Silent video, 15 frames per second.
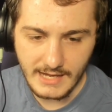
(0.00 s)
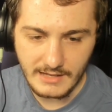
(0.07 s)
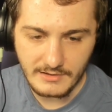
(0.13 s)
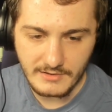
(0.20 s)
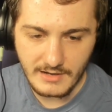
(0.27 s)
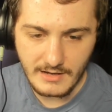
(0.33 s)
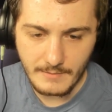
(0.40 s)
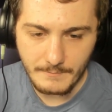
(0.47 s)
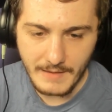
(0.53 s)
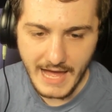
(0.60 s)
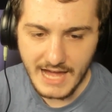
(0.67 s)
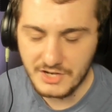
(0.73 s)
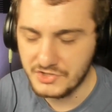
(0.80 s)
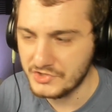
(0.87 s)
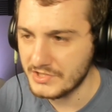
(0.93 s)
and
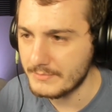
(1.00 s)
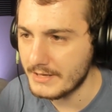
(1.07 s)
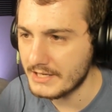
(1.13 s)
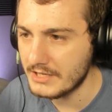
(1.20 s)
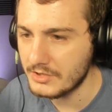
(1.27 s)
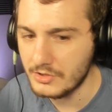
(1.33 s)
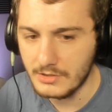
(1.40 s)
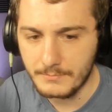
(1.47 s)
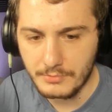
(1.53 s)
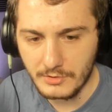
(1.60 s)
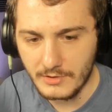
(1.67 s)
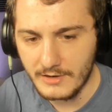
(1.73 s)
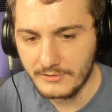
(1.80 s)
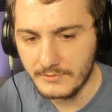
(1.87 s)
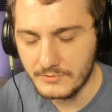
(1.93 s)
actually making
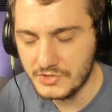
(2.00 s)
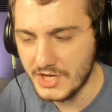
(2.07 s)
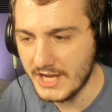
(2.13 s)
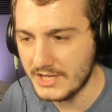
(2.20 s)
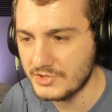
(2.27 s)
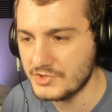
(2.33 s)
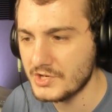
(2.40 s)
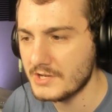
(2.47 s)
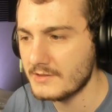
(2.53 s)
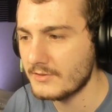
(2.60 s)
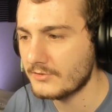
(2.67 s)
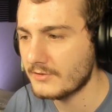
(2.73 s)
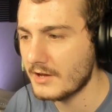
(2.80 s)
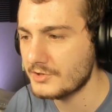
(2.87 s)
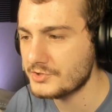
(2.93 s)
good progressive change
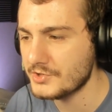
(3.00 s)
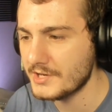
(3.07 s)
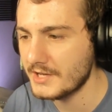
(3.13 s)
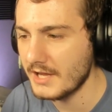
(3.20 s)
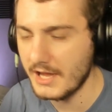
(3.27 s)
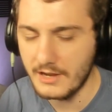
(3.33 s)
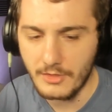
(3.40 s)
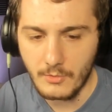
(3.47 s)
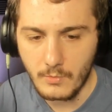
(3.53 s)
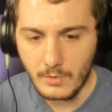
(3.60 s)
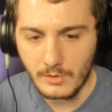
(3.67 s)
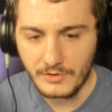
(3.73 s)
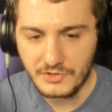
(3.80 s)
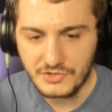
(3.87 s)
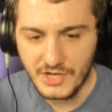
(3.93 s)
in this country and in
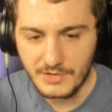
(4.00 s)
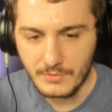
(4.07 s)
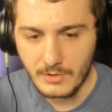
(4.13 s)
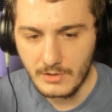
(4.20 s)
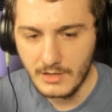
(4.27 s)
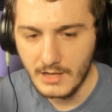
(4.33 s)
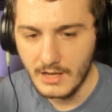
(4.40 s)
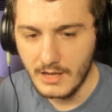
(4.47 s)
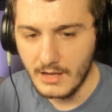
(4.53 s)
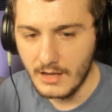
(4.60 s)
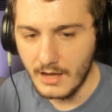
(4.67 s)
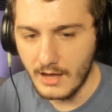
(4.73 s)
the world in general.